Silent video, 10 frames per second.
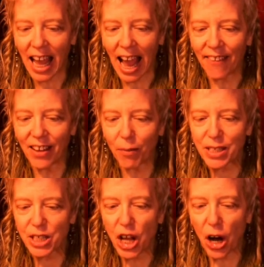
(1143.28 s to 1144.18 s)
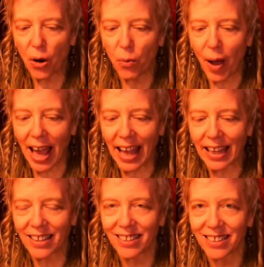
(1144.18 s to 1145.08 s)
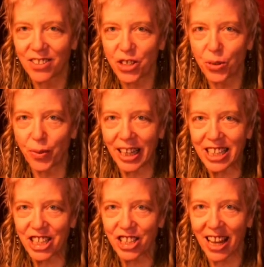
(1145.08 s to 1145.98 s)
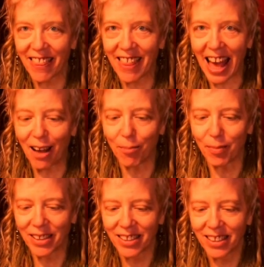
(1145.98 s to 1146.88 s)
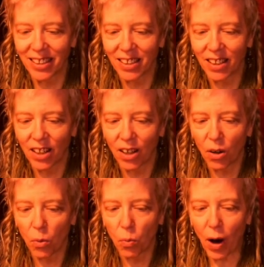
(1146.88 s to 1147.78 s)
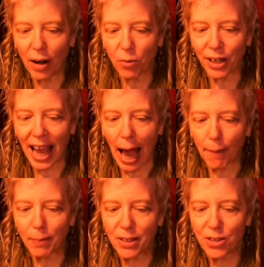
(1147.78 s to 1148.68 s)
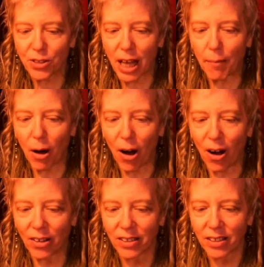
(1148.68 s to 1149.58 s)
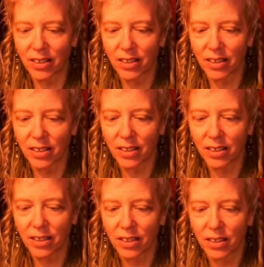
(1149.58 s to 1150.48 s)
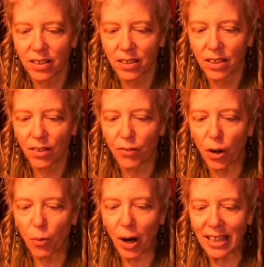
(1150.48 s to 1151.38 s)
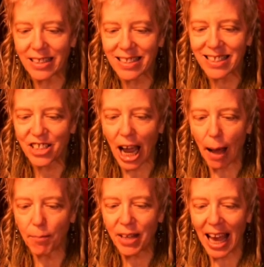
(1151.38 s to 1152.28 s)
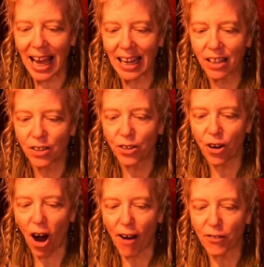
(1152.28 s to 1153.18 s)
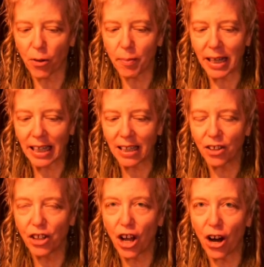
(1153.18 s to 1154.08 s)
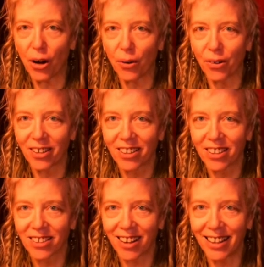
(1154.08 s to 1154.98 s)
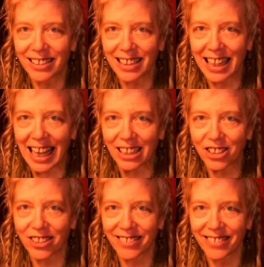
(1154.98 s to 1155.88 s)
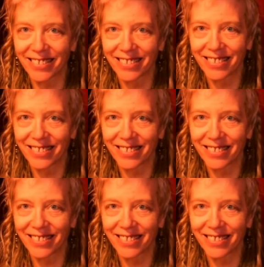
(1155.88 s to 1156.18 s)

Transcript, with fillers: and there was no way to reach them. What would happen to them all? For once, Jamyang could offer me no consolation.